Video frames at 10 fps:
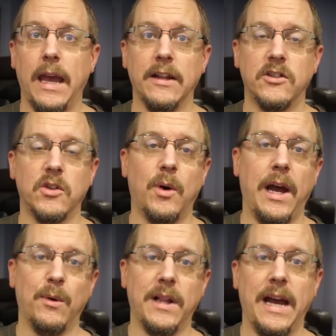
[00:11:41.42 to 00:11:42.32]
and so
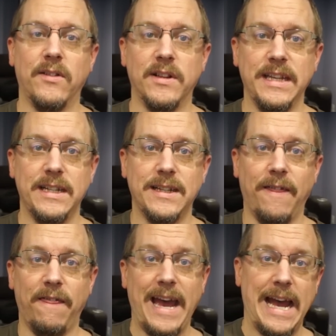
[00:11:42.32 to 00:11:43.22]
I will have a link to
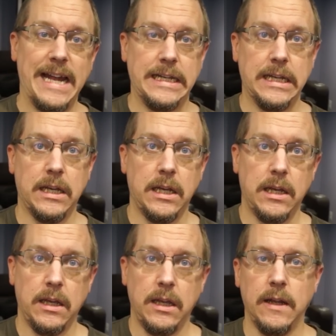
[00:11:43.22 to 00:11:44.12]
that
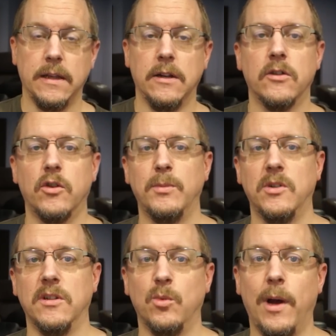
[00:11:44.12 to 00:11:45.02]
in the
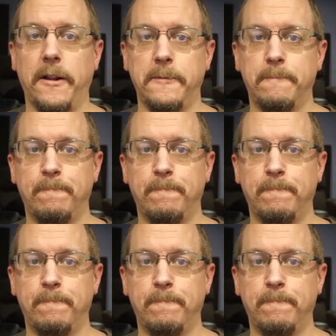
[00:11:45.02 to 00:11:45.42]
description as well.